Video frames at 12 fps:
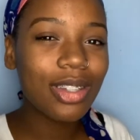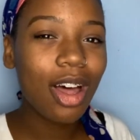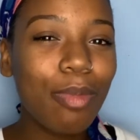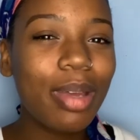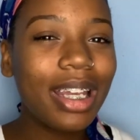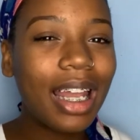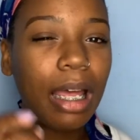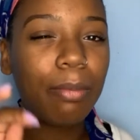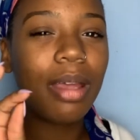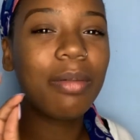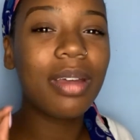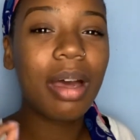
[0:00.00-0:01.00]
So I mean like
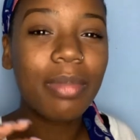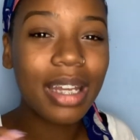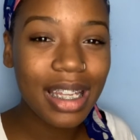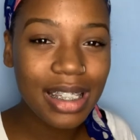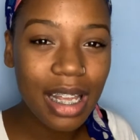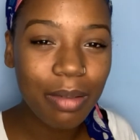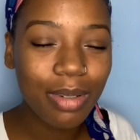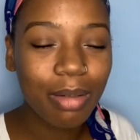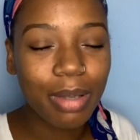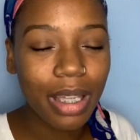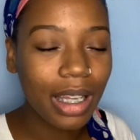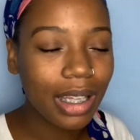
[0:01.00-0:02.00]
maybe I'm an accept,
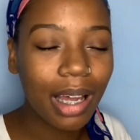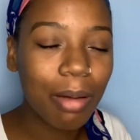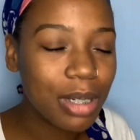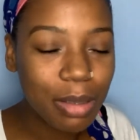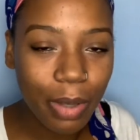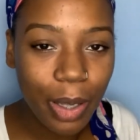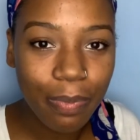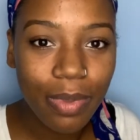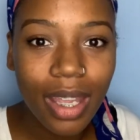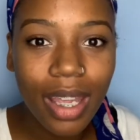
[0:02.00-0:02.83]
I'm killing, I'm just playing.